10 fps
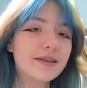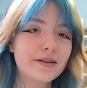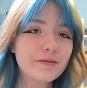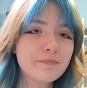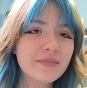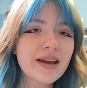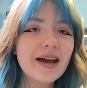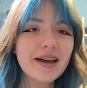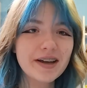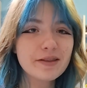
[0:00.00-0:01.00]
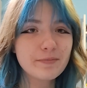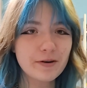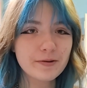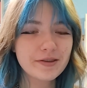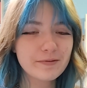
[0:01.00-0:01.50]
here, I can't
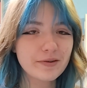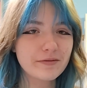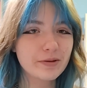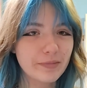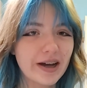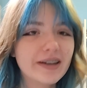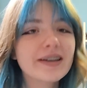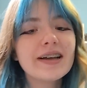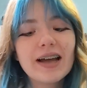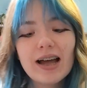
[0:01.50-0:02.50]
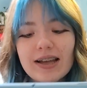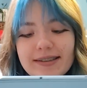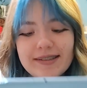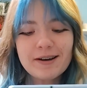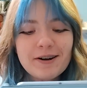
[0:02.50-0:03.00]
point with my back.
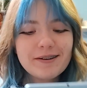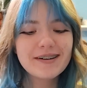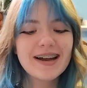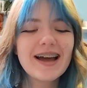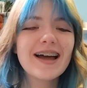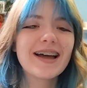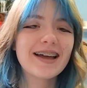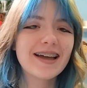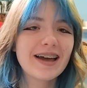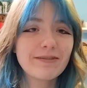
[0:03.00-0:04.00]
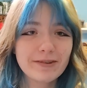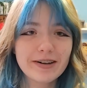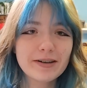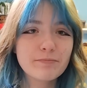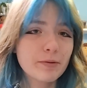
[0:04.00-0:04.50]
So a
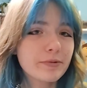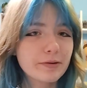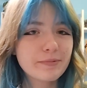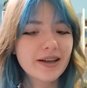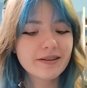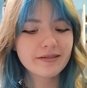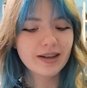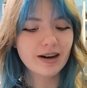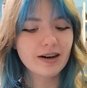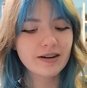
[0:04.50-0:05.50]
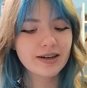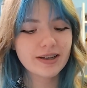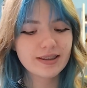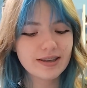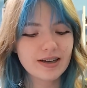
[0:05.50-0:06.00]
very popular pattern are
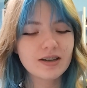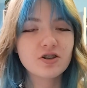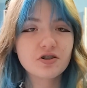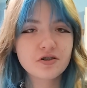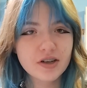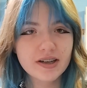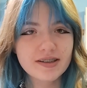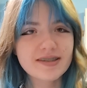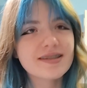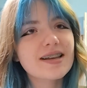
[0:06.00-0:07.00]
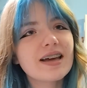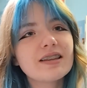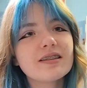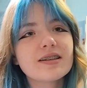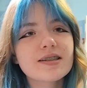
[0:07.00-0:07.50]
the chickens,
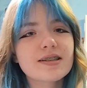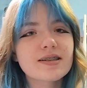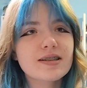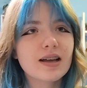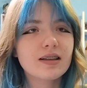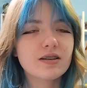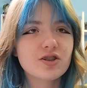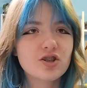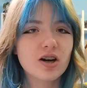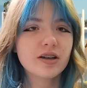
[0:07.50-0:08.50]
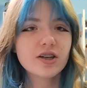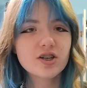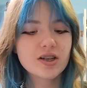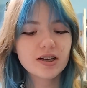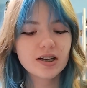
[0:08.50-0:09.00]
and this is like the chunky
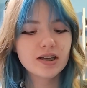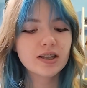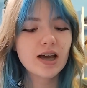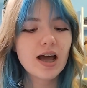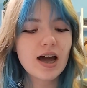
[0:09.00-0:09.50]
chicken.